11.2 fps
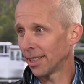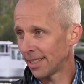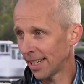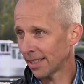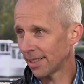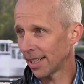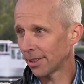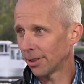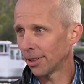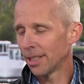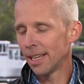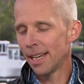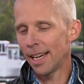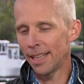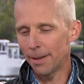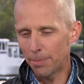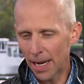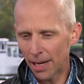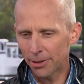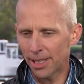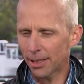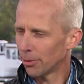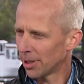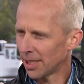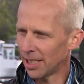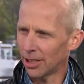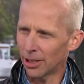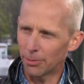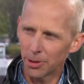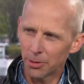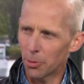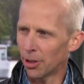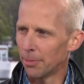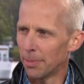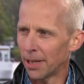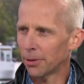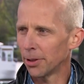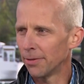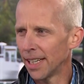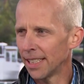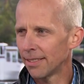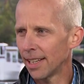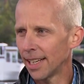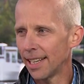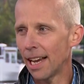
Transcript: and the tech sector, and then biotech was here, was more on the medical device side.